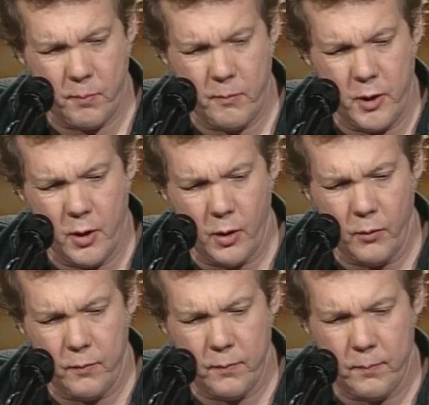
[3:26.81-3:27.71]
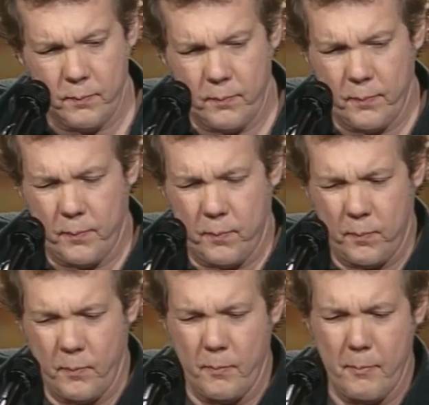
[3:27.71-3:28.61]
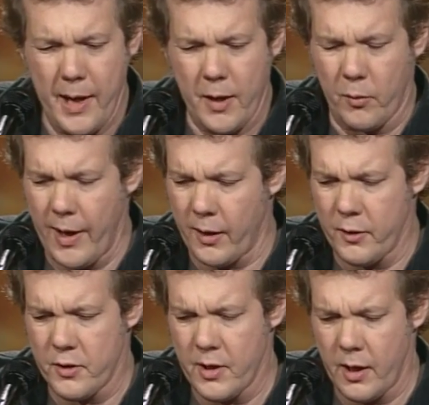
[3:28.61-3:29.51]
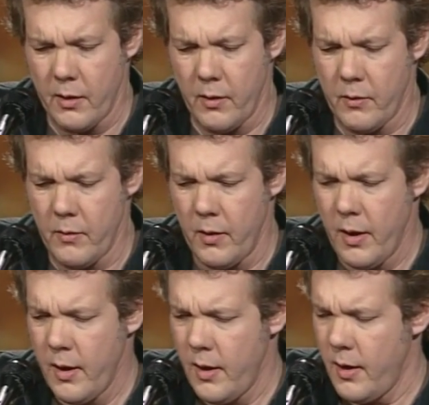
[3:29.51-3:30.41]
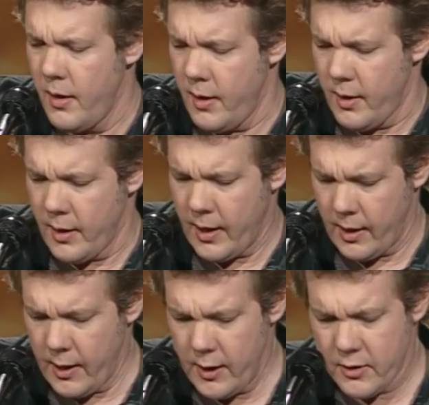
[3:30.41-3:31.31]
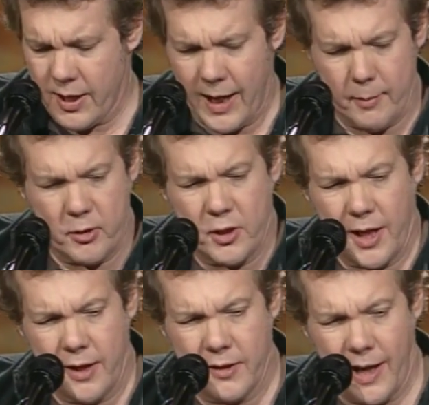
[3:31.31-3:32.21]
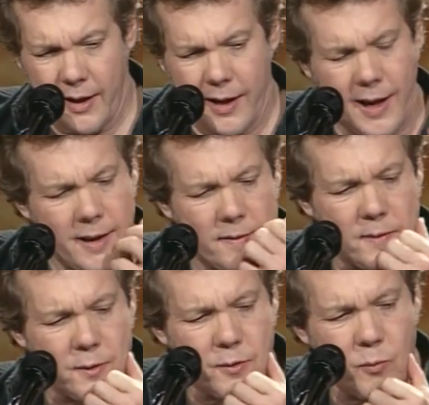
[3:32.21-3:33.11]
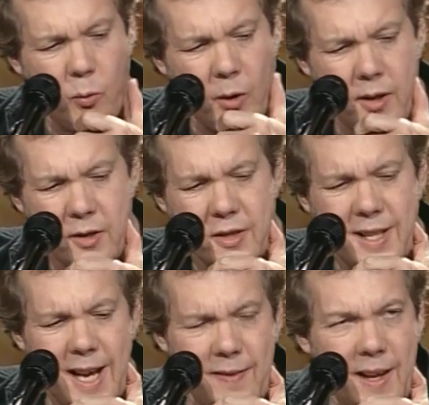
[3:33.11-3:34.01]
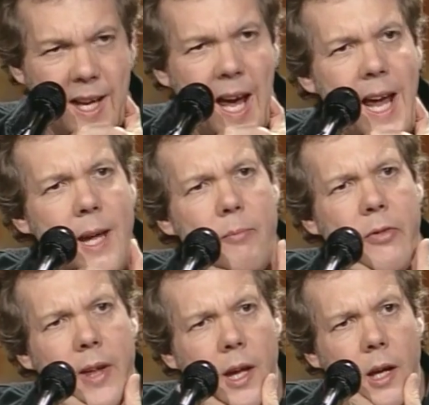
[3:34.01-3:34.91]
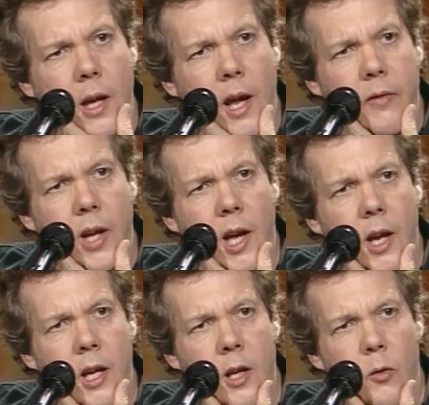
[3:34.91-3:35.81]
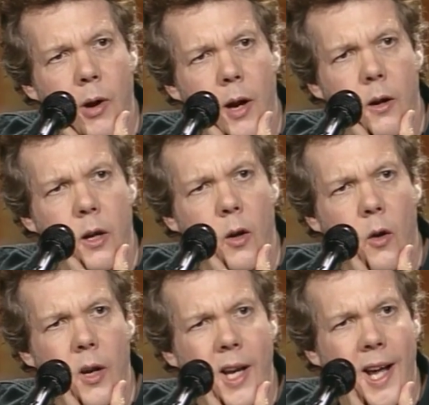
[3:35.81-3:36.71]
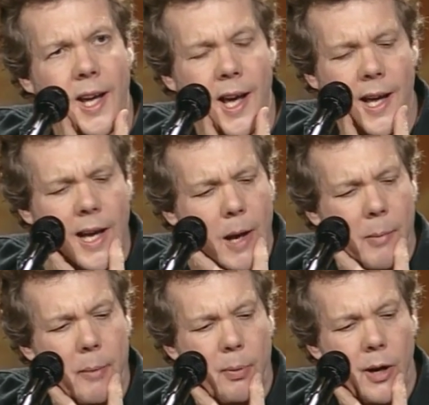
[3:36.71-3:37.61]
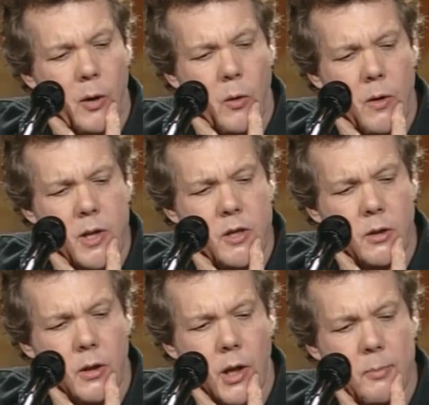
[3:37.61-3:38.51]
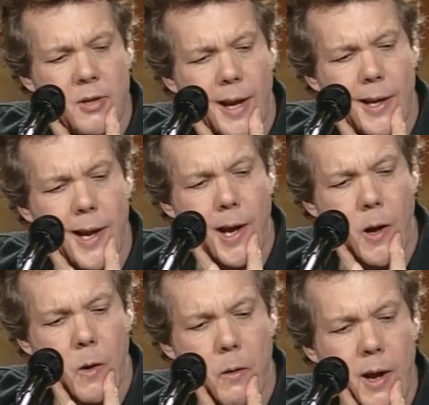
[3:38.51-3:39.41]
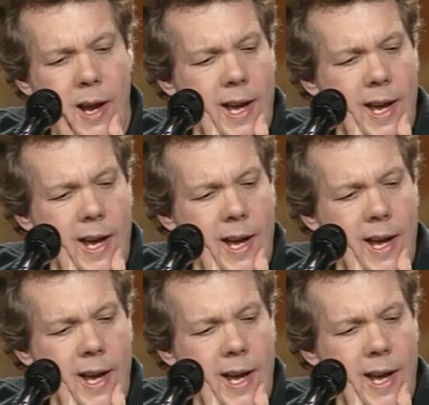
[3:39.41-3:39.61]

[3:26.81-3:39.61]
you know make records that. And, as times changed, I kind of wanted to stay in the game then, having had a hit record and all, and I kind of got my priorities a little upside down.